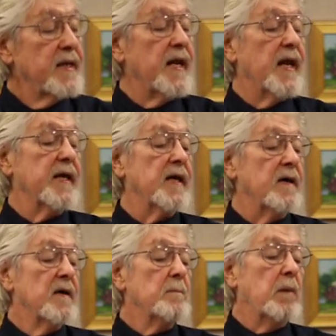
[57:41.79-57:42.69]
Then I
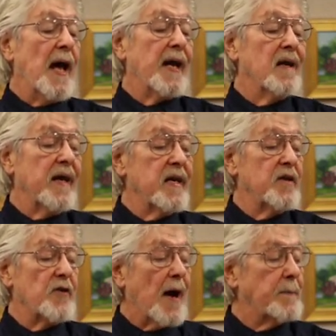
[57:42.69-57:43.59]
hear Black
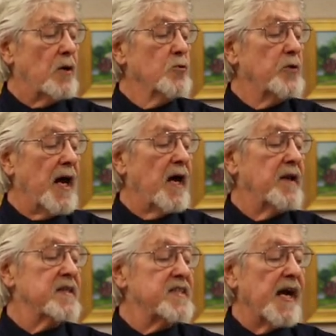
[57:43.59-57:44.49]
Lady drop on
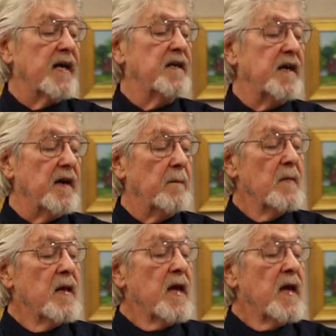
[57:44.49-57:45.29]
down the second gear